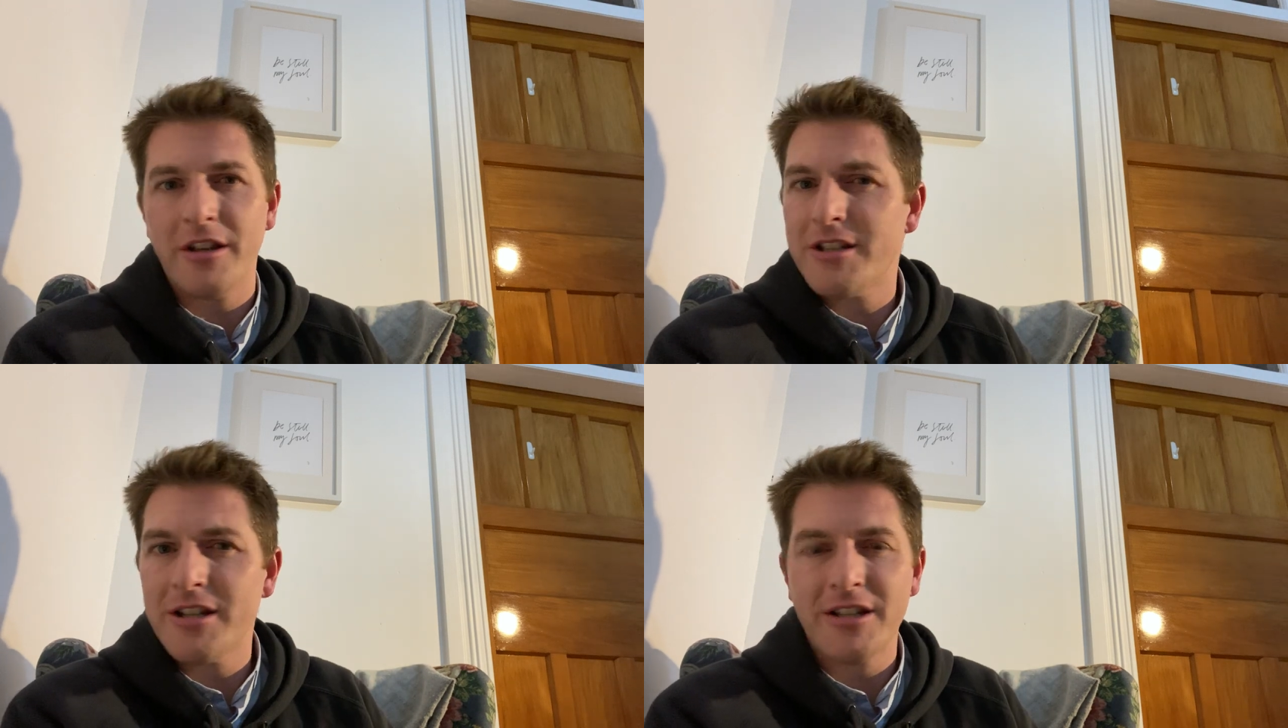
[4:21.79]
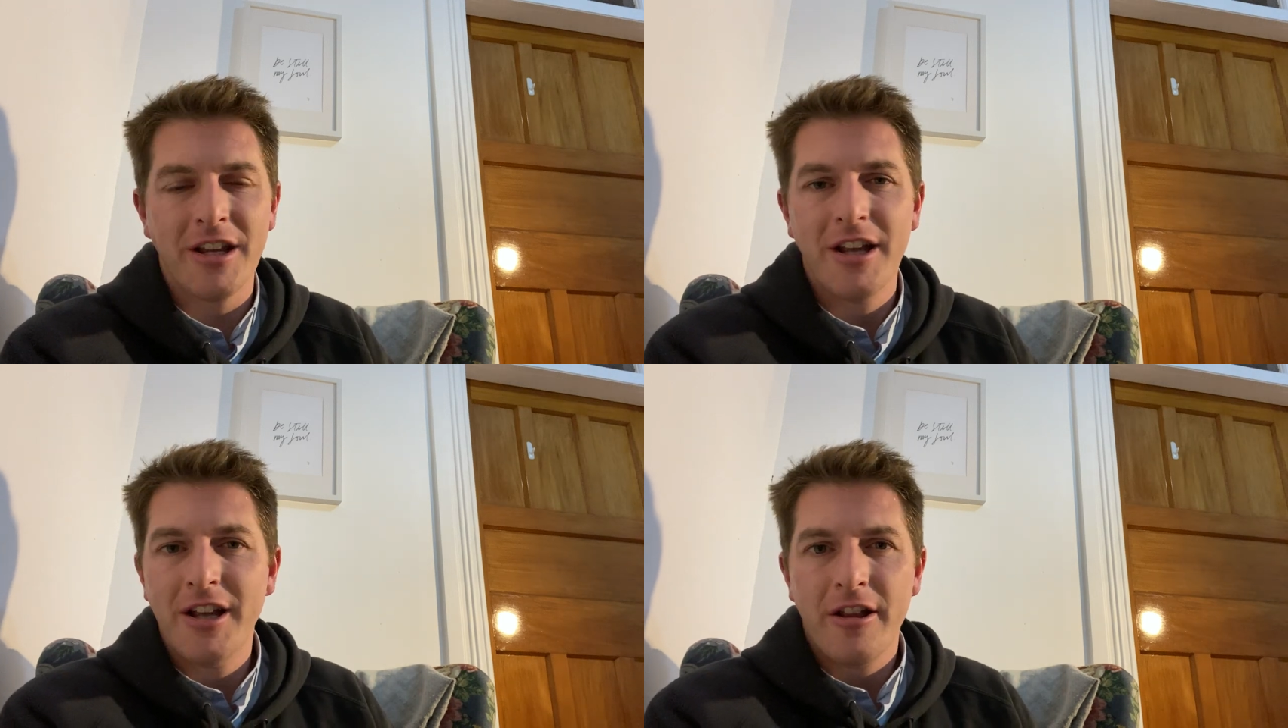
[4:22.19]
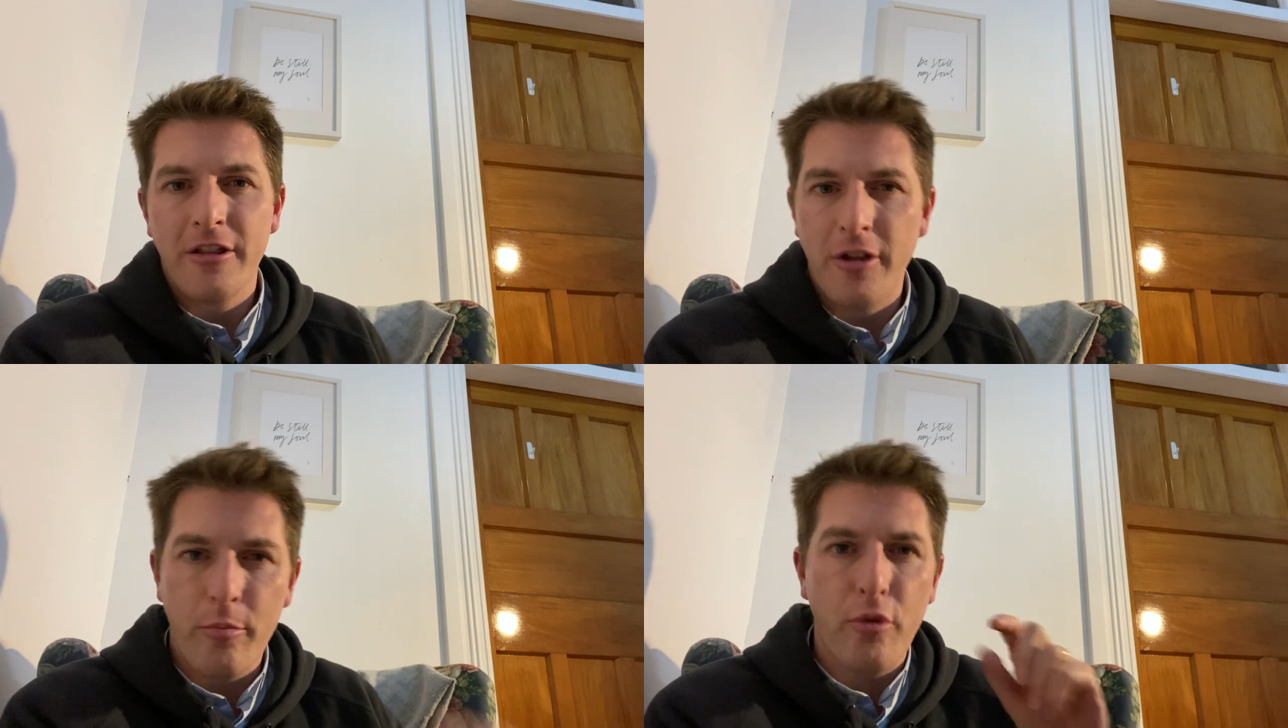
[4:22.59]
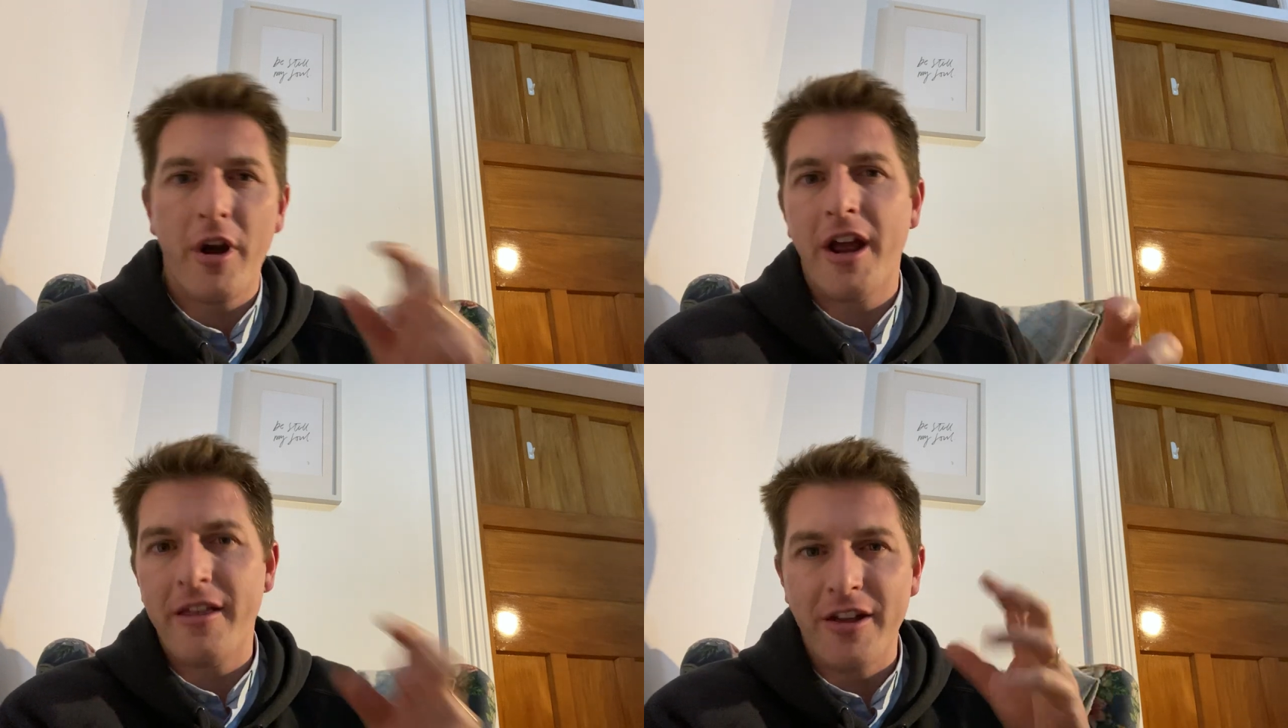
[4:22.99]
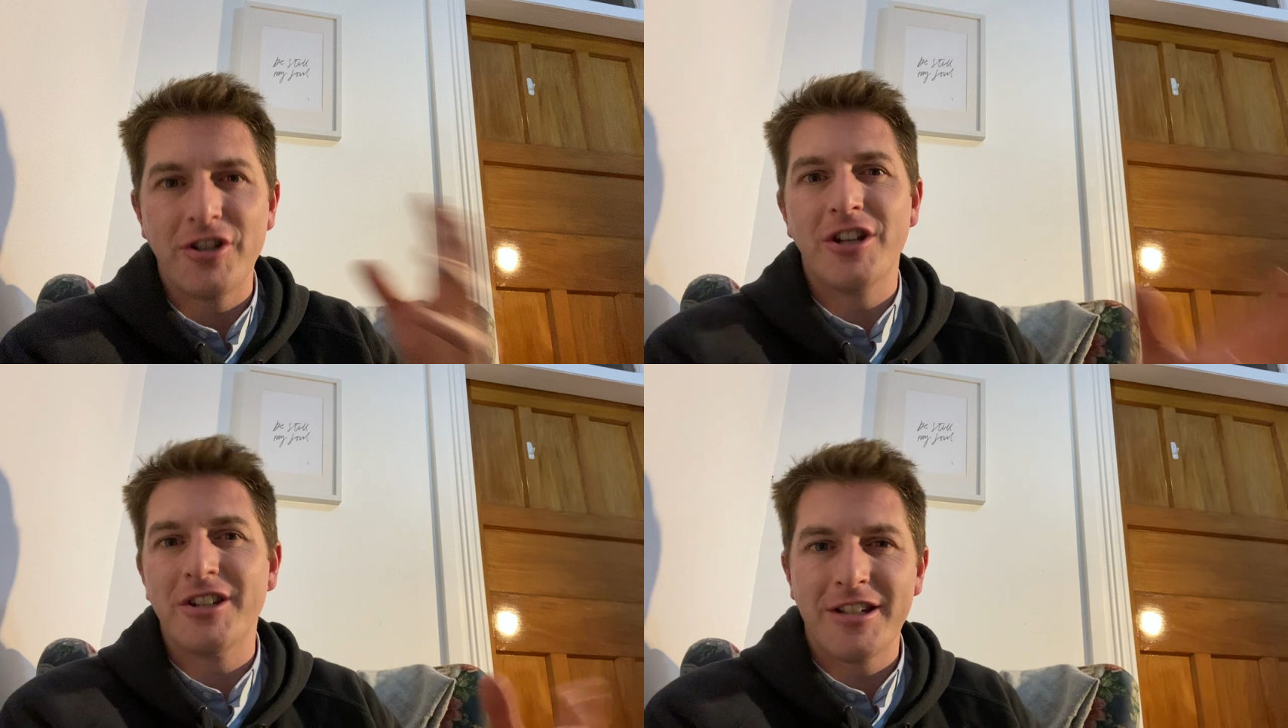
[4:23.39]
This is the prayer that
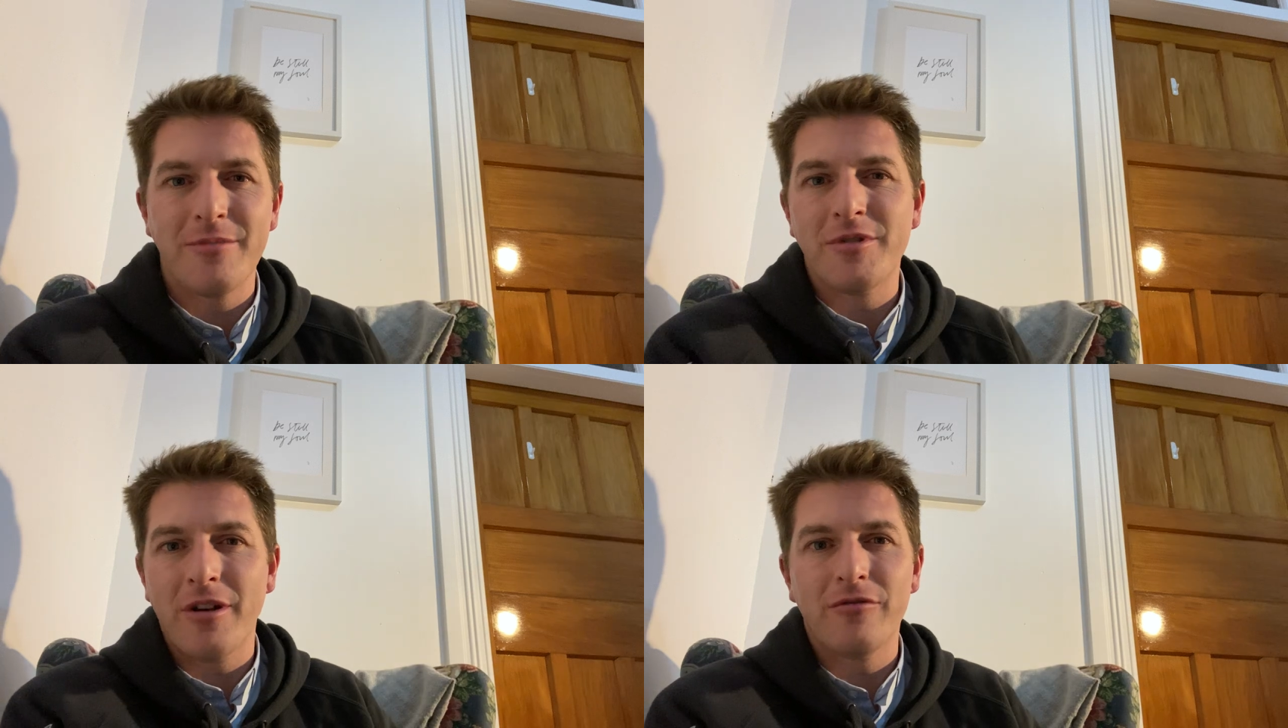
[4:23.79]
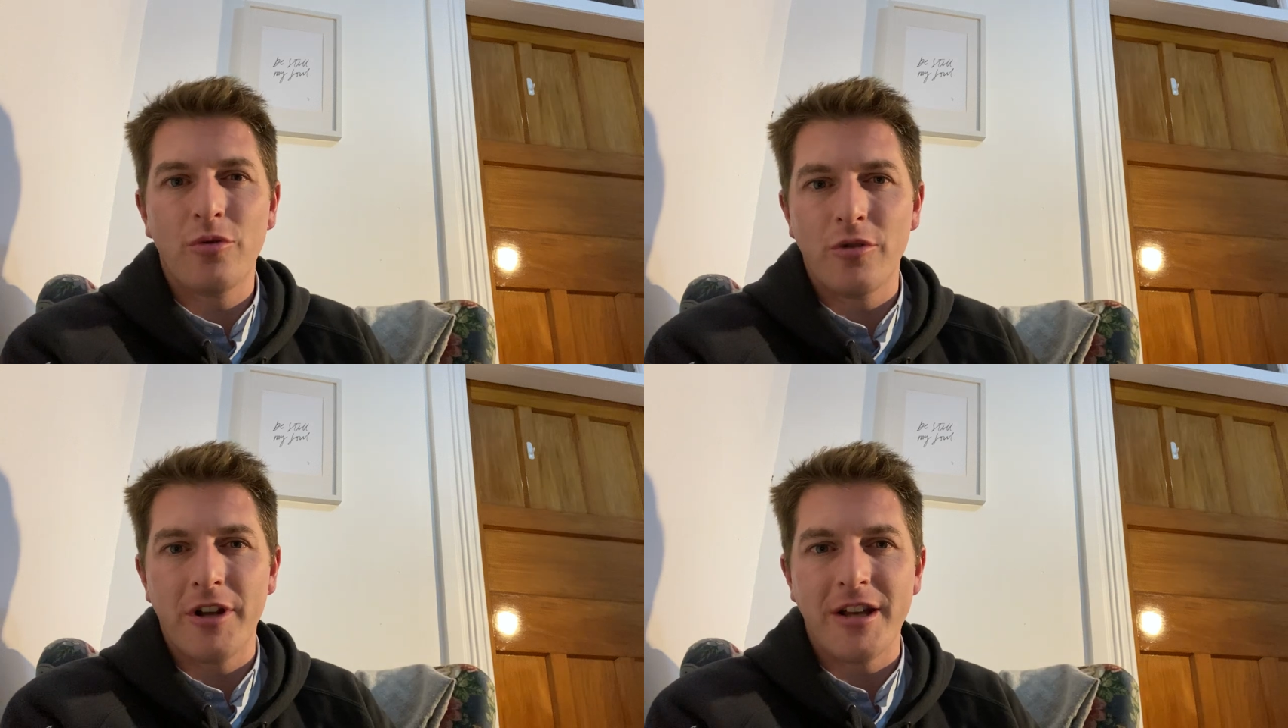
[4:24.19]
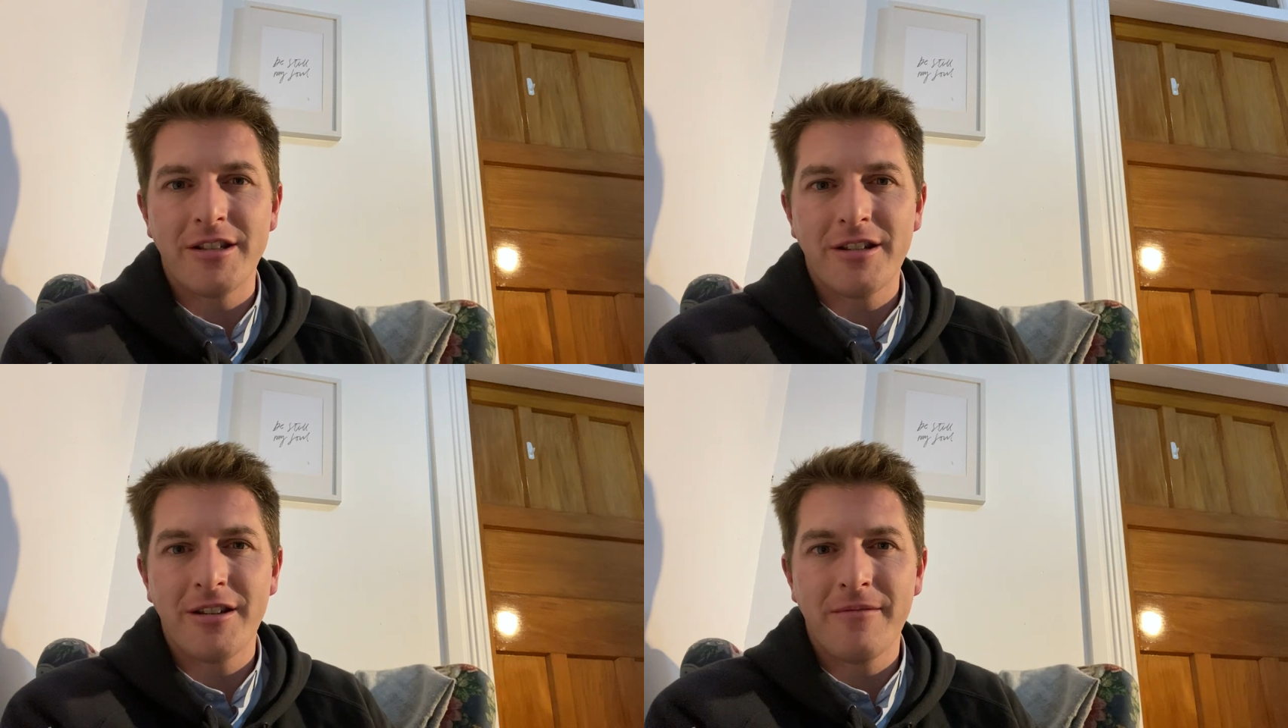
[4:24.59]
Jesus himself taught us.